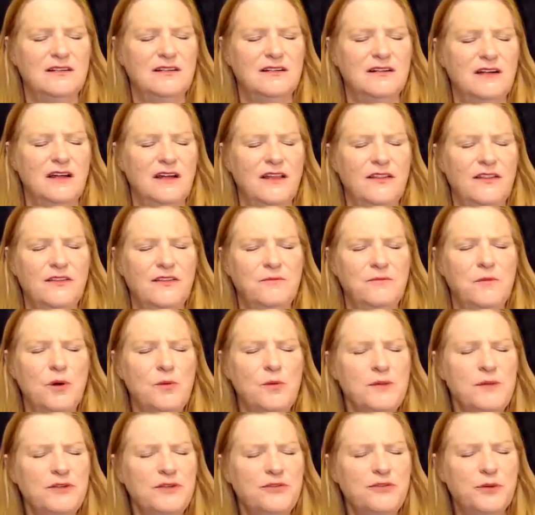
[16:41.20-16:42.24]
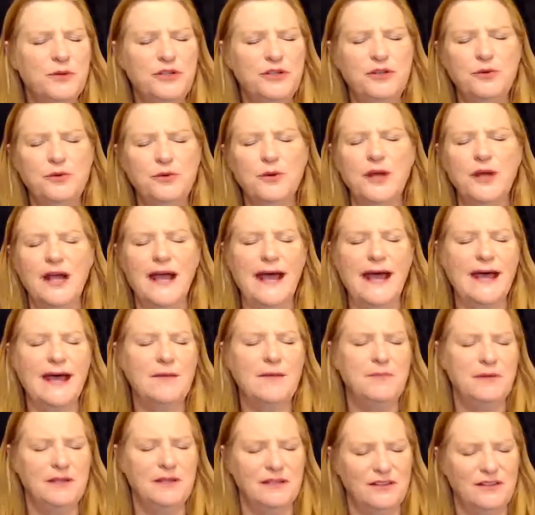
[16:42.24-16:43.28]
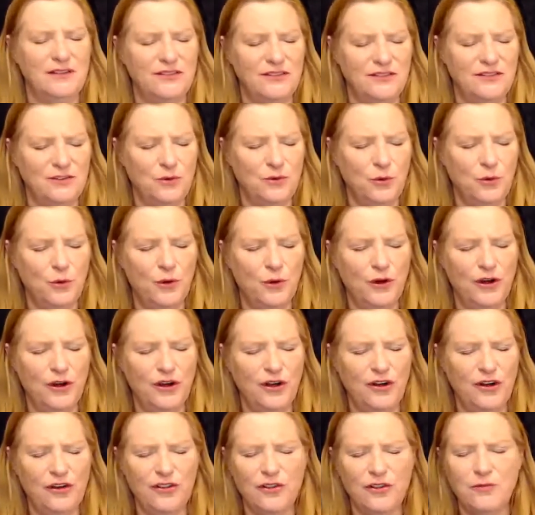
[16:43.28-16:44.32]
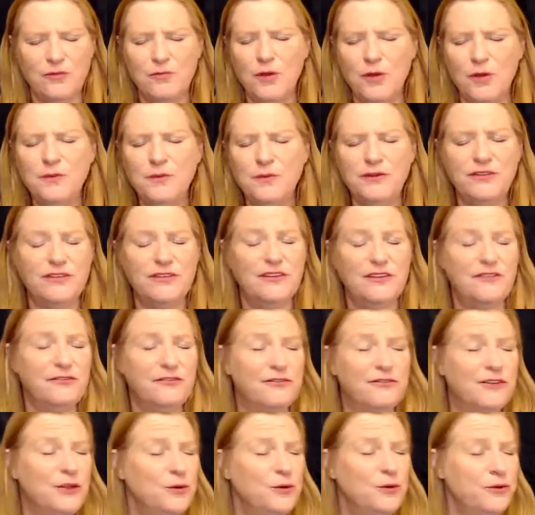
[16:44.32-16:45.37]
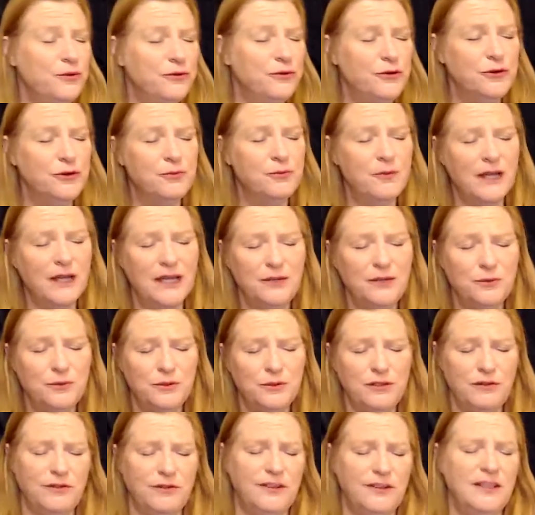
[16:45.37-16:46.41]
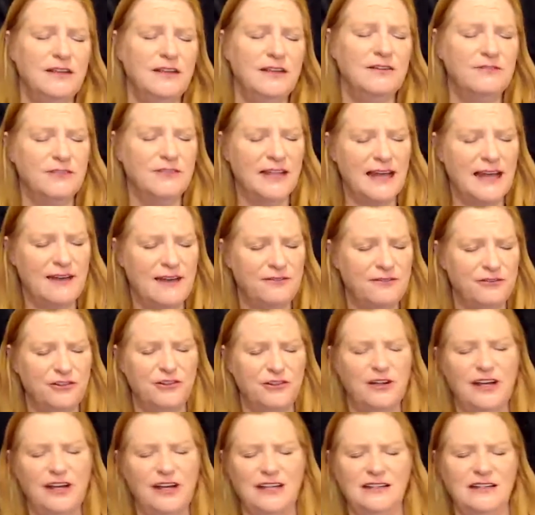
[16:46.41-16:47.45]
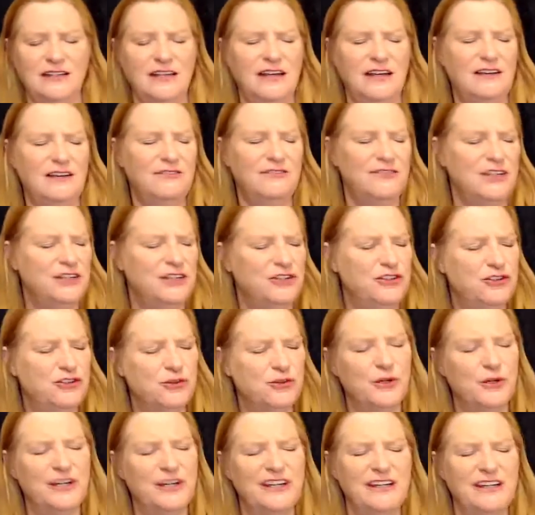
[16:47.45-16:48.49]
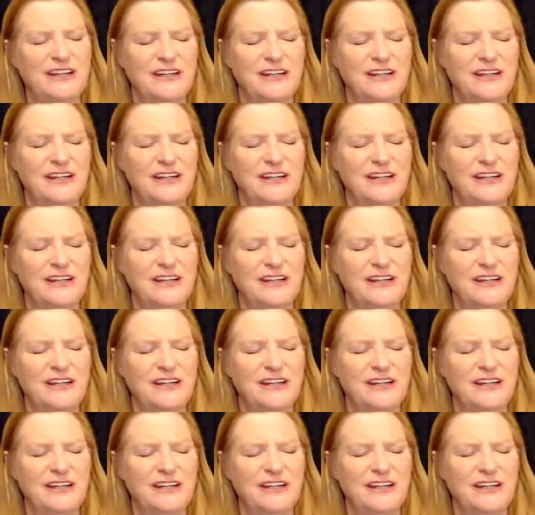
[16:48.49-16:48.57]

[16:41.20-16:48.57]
on the moments when you were happiest or the moments that flow through your mind when you think of laughter and love and joy.